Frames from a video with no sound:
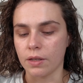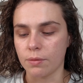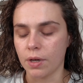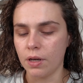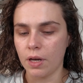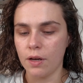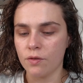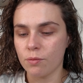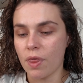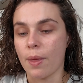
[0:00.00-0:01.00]
so we're gonna go
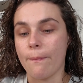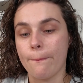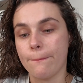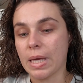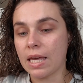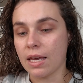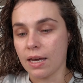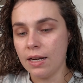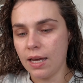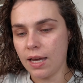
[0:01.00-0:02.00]
from the
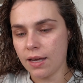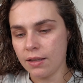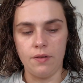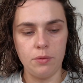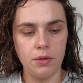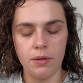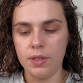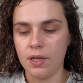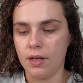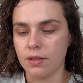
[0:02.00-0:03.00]
beginning. Everybody
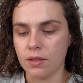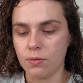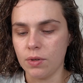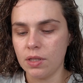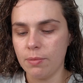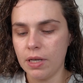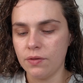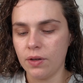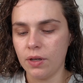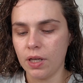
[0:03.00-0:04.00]
always asks, what's the best
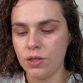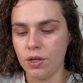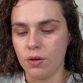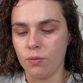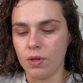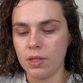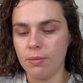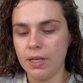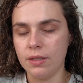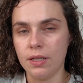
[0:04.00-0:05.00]
foundation? What's the
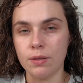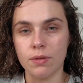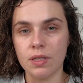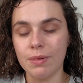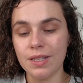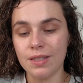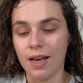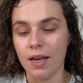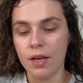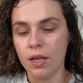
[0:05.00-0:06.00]
best this? What's the best
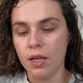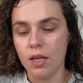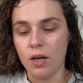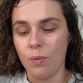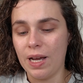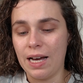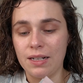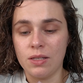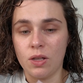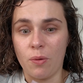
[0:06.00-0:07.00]
that? We gotta
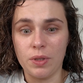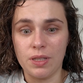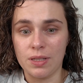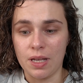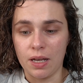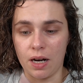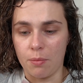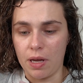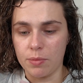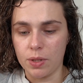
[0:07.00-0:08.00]
start with the skincare,
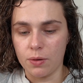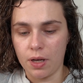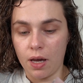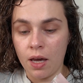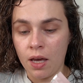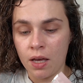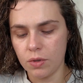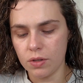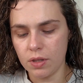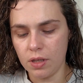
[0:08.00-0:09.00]
babes, okay? I'm
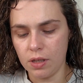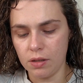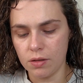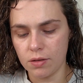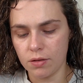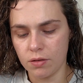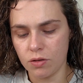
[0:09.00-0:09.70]
using these